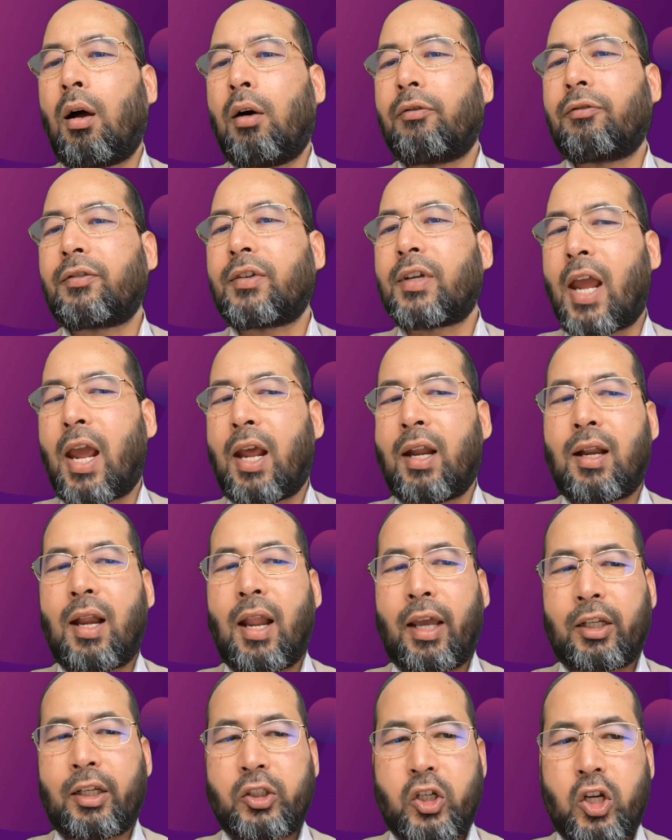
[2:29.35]
of 10
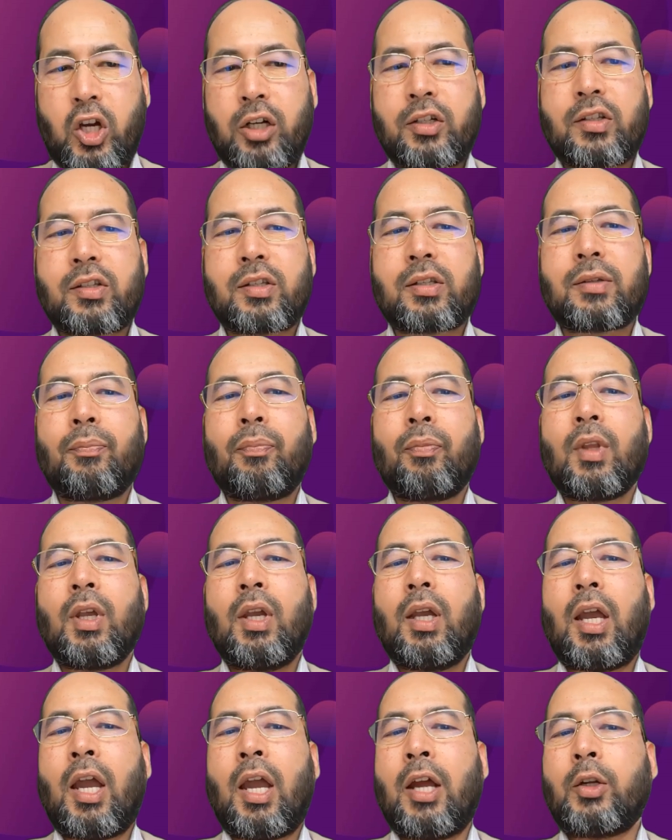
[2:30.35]
lectures
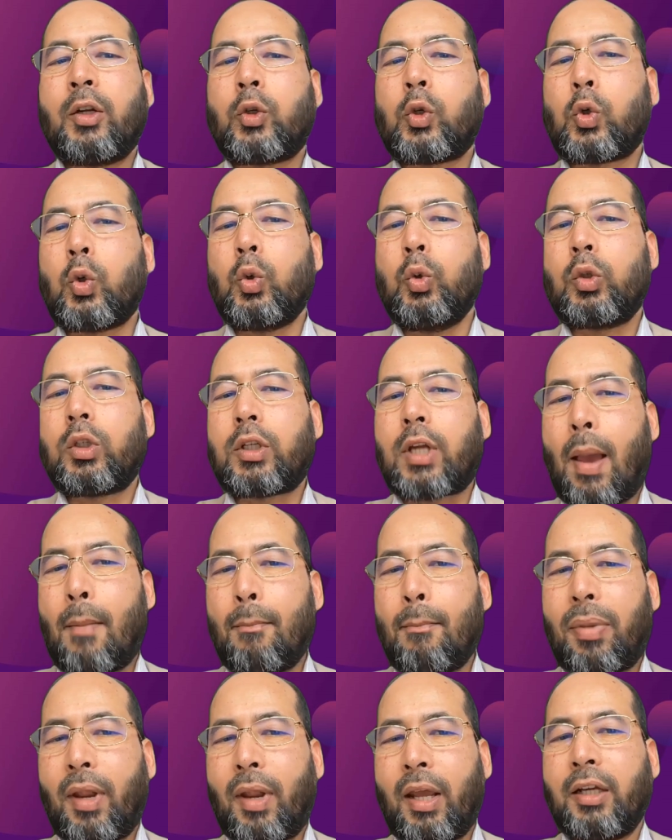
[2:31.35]
and 2
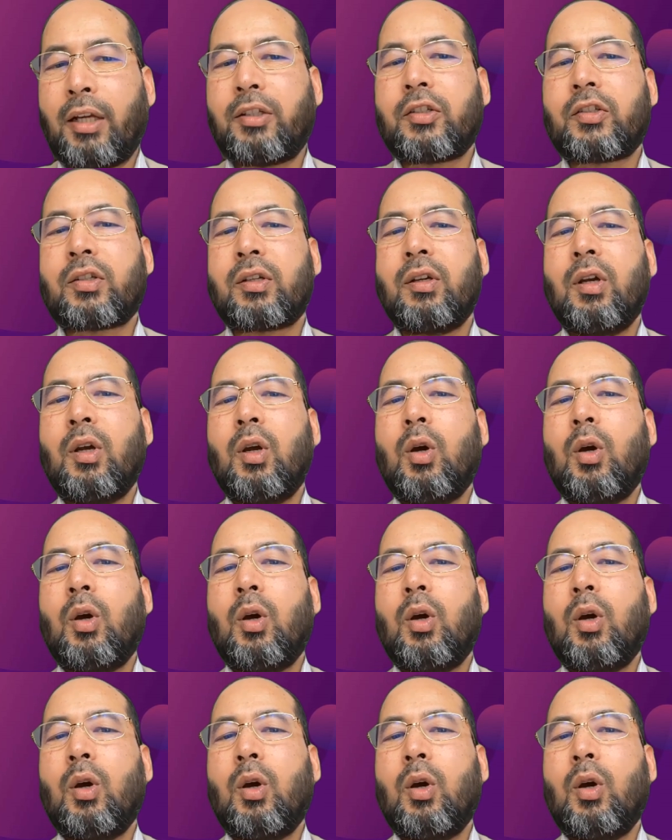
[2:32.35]
templates,